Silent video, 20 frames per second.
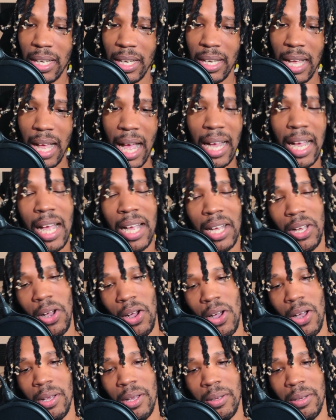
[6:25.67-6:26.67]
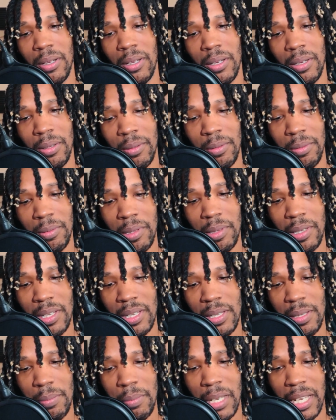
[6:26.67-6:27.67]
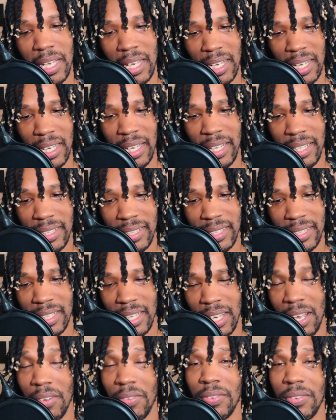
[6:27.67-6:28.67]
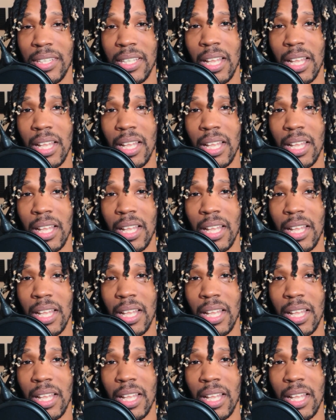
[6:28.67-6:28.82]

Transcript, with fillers: I got caught because of